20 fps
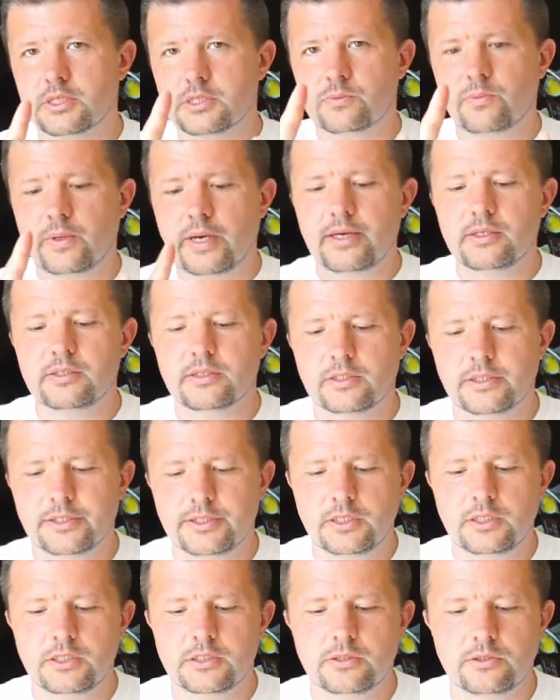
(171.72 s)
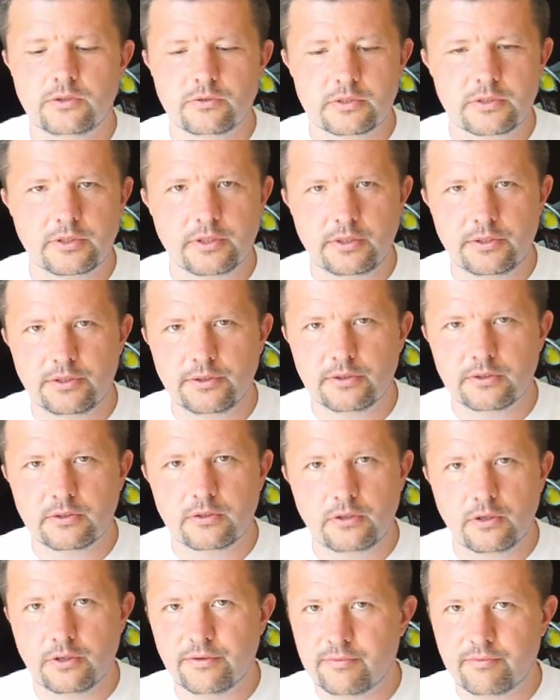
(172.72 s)
white LEDs used here,
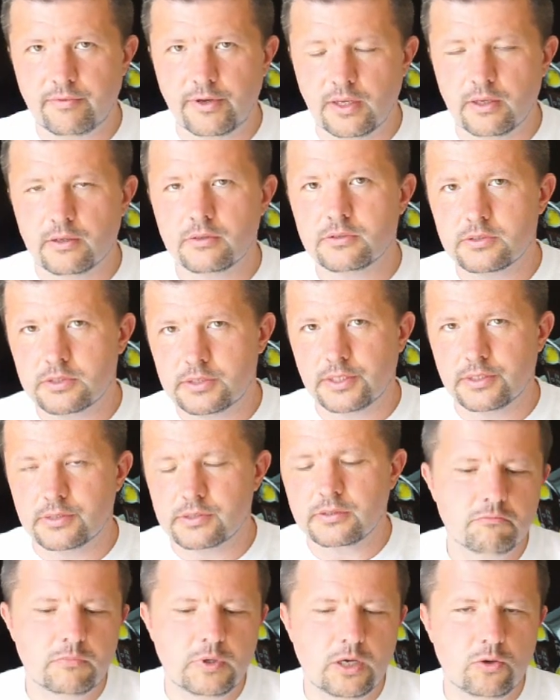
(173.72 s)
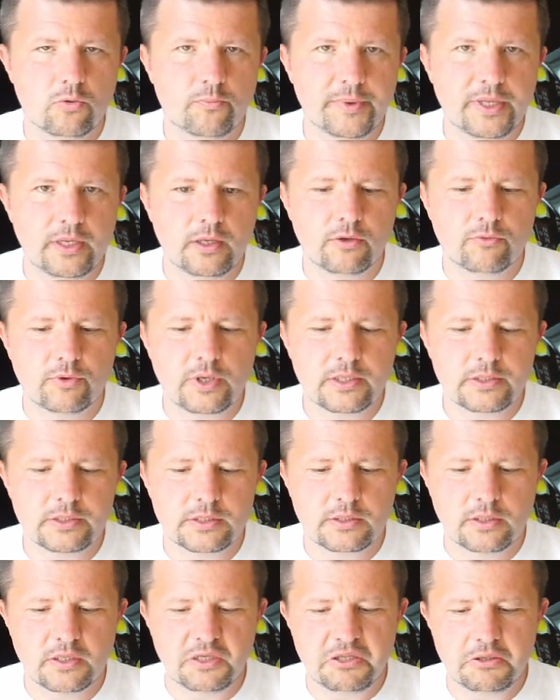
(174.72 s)
not 3, 6. Our MINION
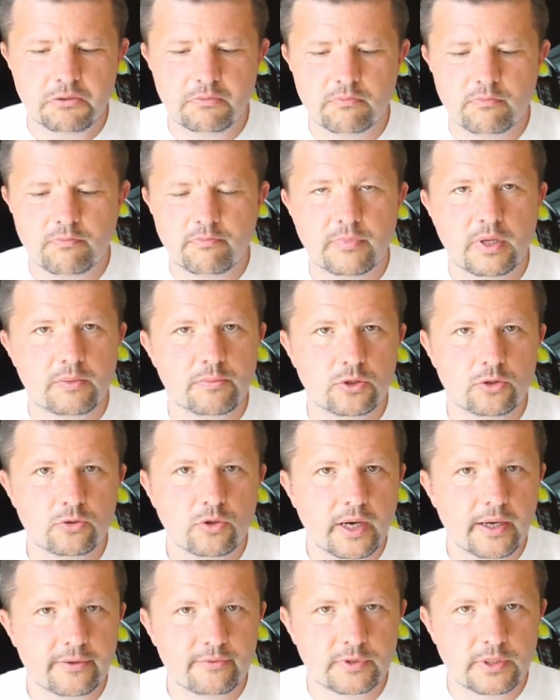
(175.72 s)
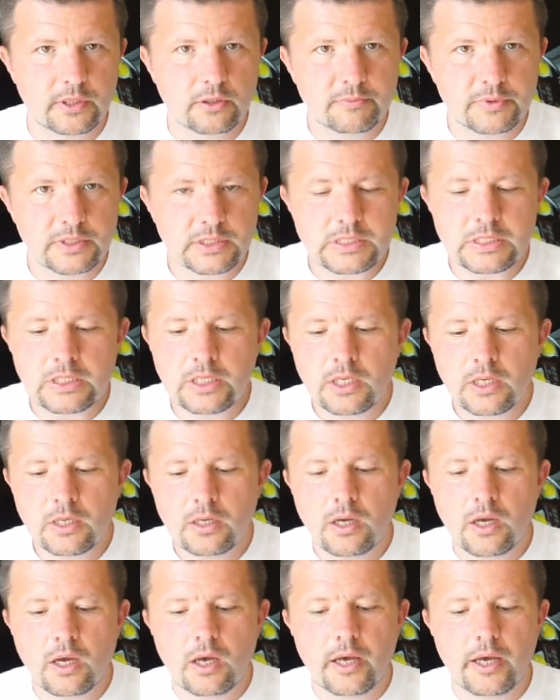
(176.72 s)
runs in maybe 200 lumens,
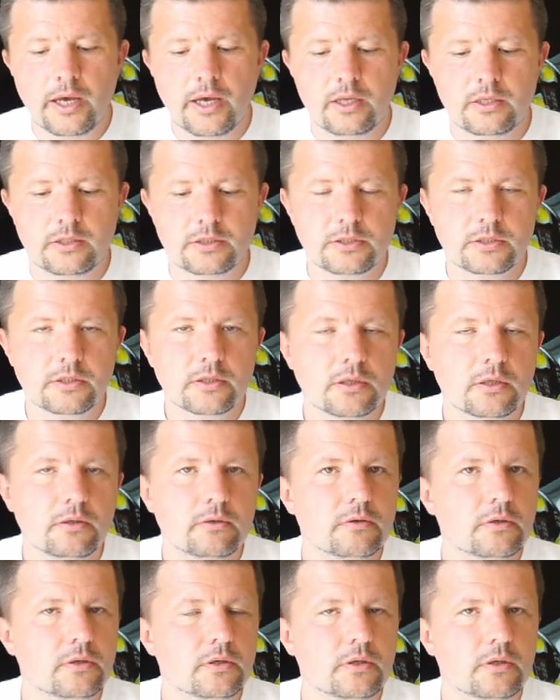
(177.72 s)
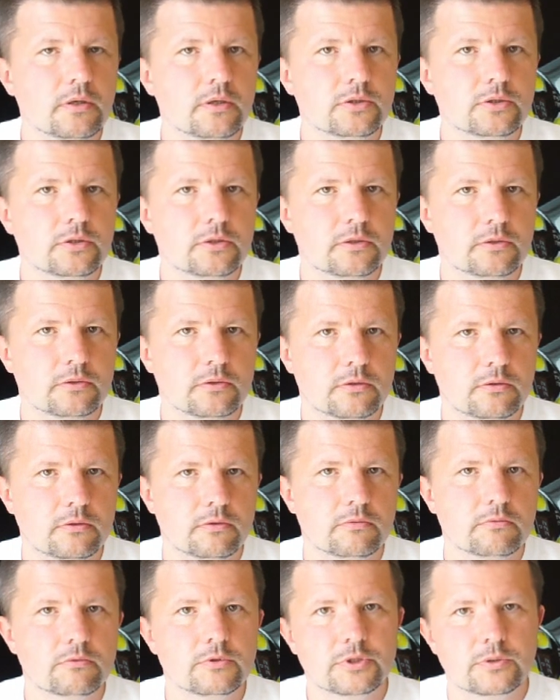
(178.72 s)
and
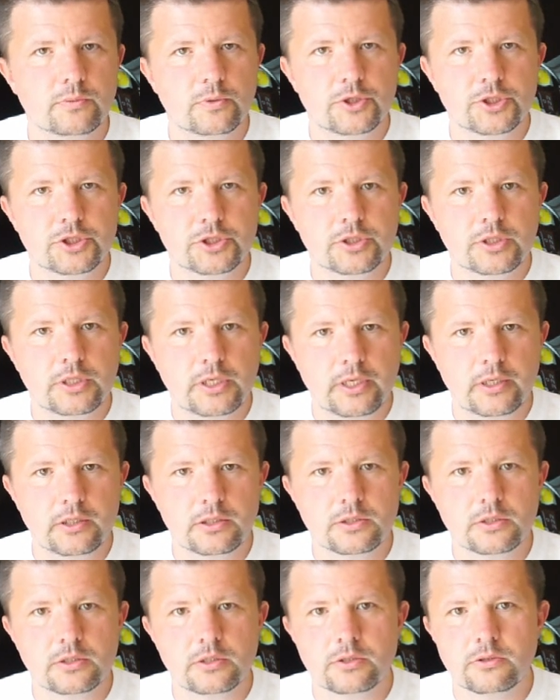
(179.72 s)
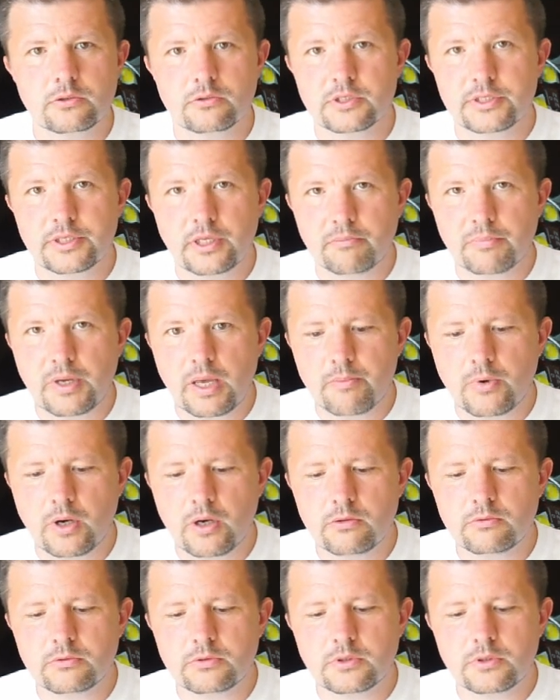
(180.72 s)
to switch it to standby
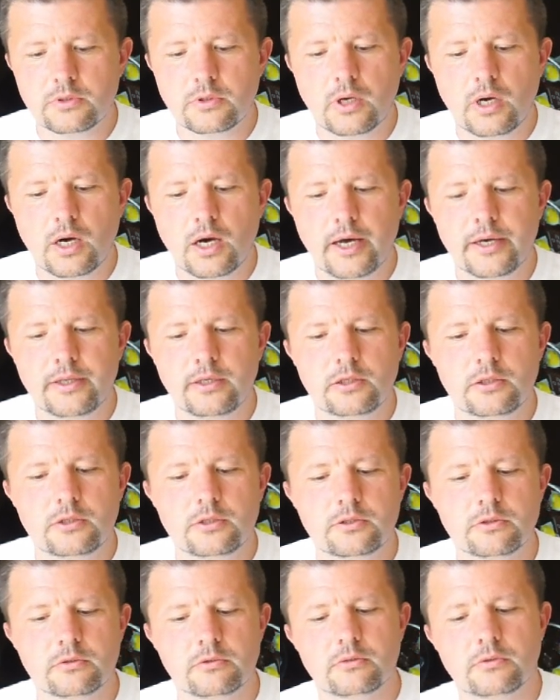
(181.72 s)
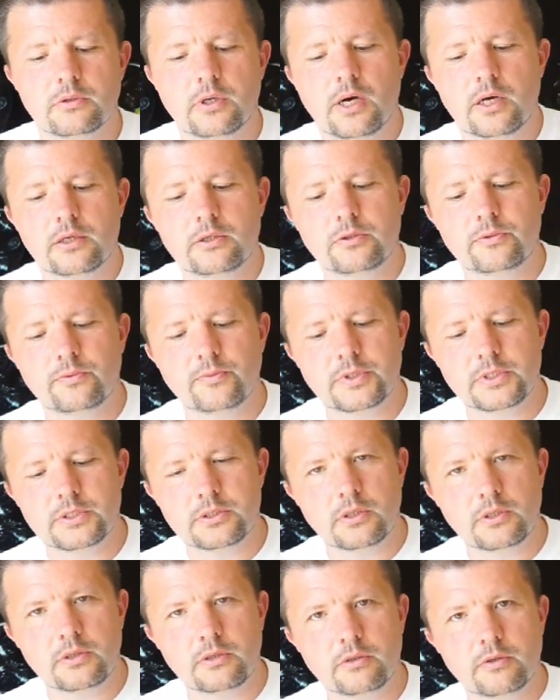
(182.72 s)
mode I need to
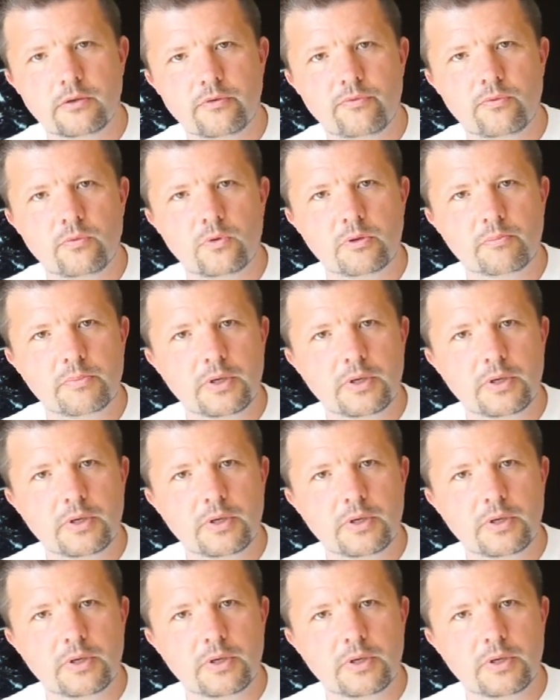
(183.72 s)
untwist it for